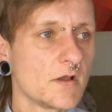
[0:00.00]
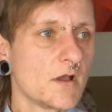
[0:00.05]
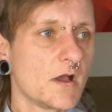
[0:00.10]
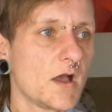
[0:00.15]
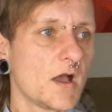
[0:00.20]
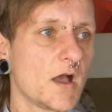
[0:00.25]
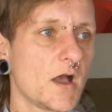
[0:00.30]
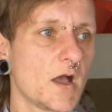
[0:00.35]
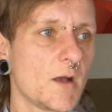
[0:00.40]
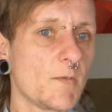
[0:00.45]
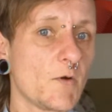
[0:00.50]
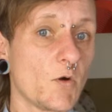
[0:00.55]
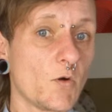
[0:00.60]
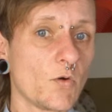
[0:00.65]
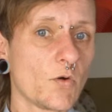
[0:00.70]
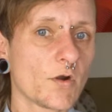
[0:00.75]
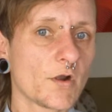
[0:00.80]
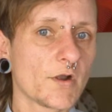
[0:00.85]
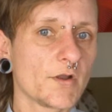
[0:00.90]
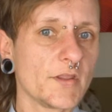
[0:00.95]

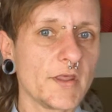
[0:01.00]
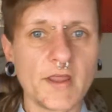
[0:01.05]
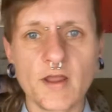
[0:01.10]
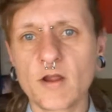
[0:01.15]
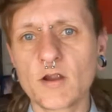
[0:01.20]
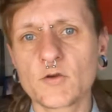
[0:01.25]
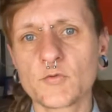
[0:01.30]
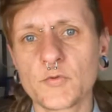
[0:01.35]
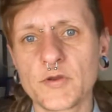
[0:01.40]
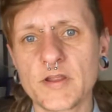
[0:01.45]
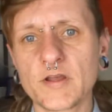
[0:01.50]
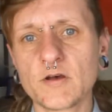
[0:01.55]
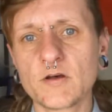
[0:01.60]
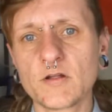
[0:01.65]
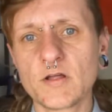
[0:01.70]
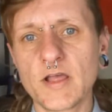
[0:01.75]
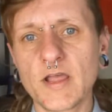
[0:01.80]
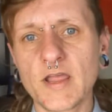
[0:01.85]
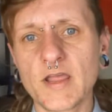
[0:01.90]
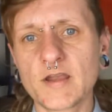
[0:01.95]
or they are
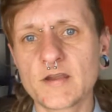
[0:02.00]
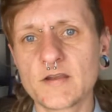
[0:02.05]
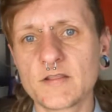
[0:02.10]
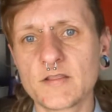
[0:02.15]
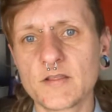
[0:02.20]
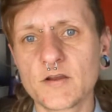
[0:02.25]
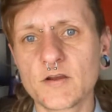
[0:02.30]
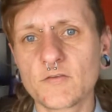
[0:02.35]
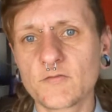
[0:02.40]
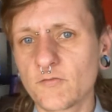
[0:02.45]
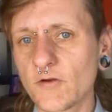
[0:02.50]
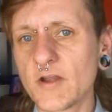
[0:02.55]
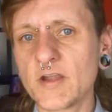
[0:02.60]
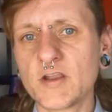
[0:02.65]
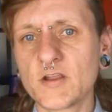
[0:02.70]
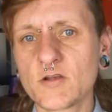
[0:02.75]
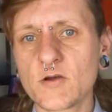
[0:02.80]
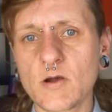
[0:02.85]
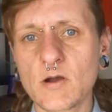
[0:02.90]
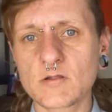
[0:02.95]
real and they're afraid to
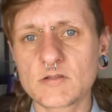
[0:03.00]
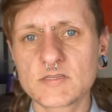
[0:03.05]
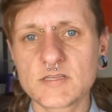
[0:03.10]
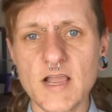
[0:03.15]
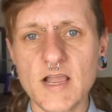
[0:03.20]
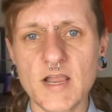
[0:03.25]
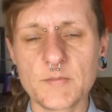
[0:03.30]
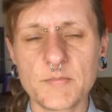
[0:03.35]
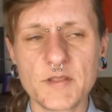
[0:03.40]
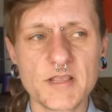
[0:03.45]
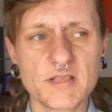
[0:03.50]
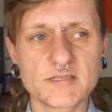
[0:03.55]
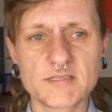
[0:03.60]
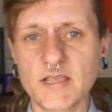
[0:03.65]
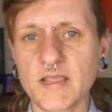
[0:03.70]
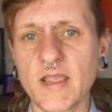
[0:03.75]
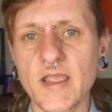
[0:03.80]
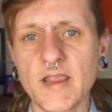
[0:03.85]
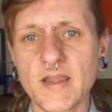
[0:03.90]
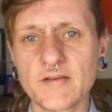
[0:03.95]
go outside because
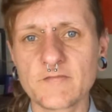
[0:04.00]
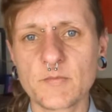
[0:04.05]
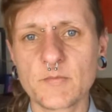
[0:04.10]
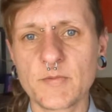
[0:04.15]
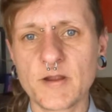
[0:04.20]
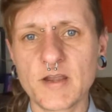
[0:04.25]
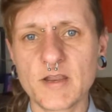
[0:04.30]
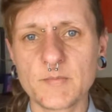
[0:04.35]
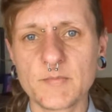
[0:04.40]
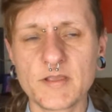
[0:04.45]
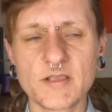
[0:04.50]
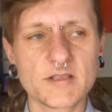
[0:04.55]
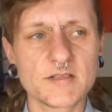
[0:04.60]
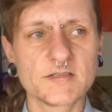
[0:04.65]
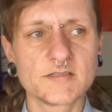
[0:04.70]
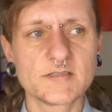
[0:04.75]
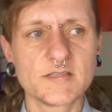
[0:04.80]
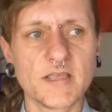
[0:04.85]
they hate everybody because